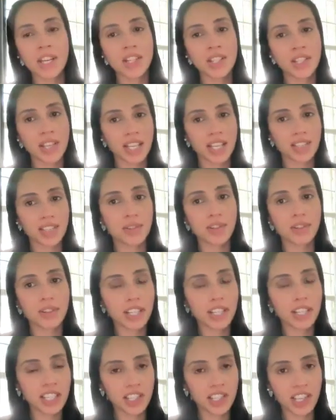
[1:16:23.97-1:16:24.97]
So yeah, so in
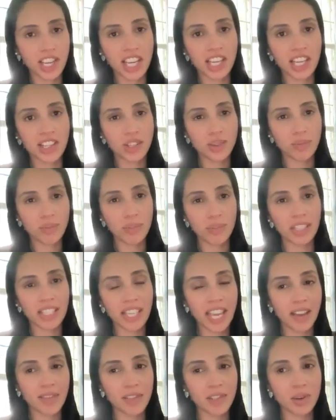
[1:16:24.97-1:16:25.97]
order to change, you
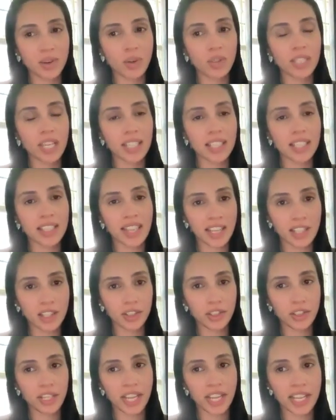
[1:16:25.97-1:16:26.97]
really have to hold on to
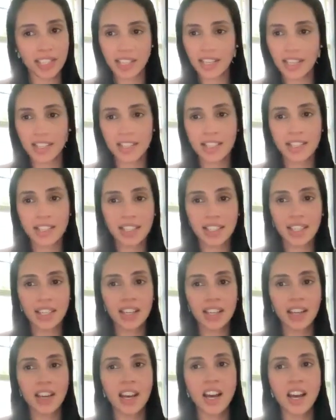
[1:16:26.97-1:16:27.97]
that good
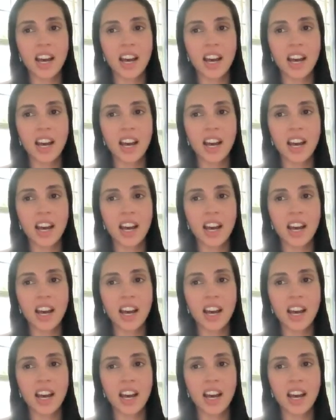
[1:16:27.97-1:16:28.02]
identity.